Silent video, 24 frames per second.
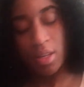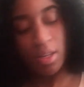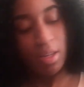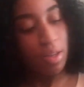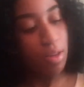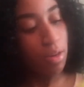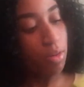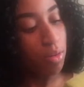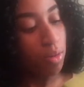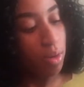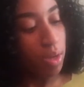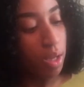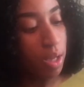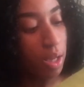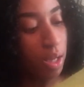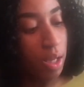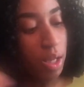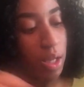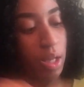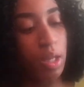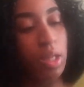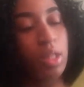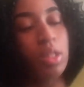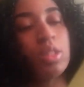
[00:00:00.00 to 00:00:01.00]

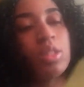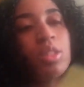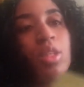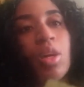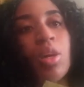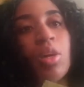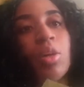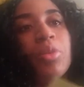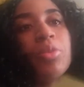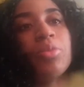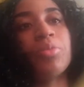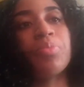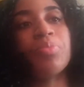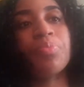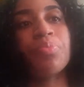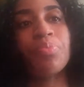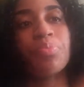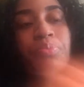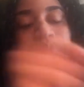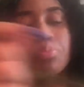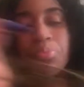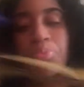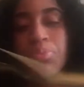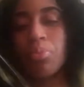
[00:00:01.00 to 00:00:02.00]
okay. So
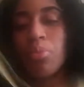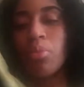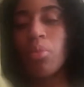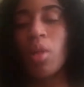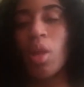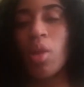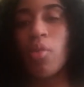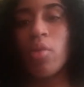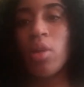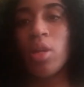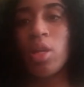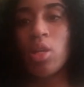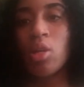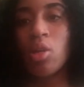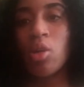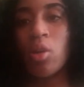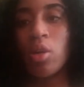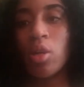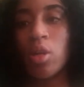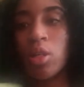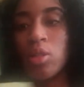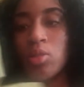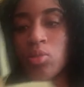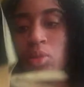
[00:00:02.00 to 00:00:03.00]
already know
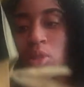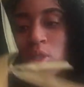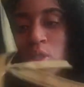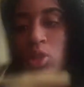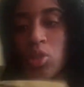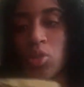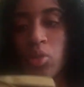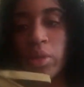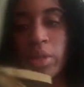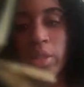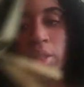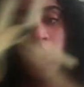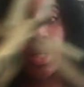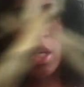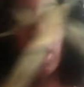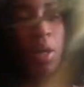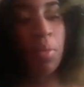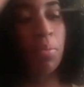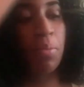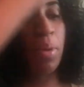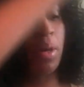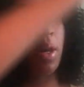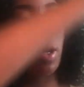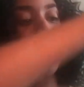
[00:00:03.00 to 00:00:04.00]
it comes with a string tie,
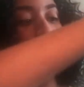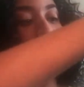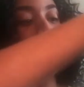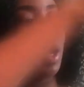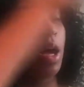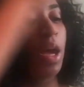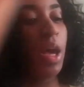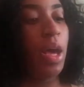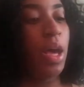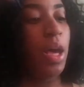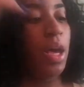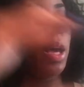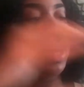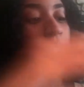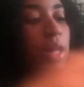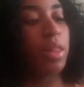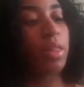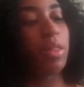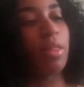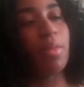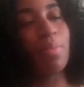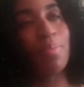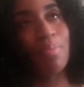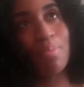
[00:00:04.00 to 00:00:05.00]
but
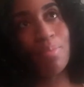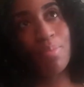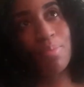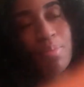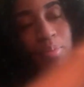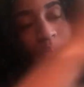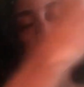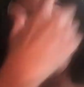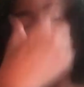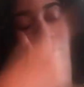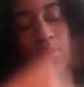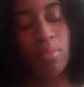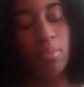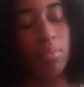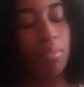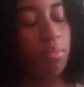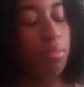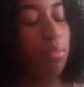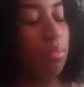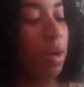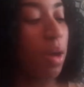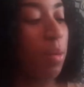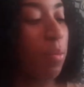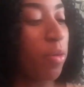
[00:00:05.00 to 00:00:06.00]
in
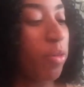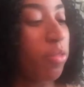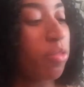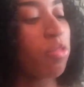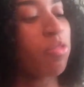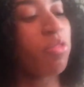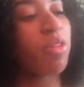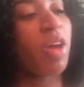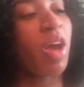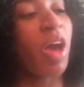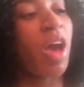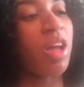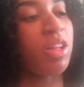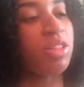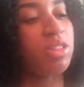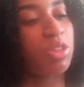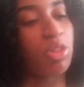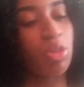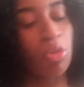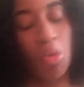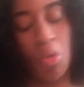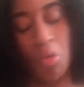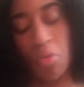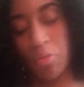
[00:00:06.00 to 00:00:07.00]
my birthday vlog I had
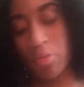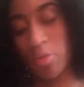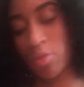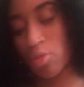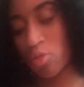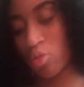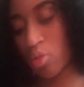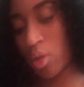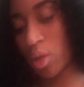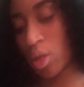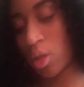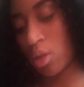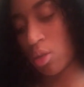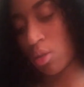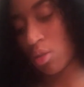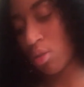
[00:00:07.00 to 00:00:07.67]
took off the strings.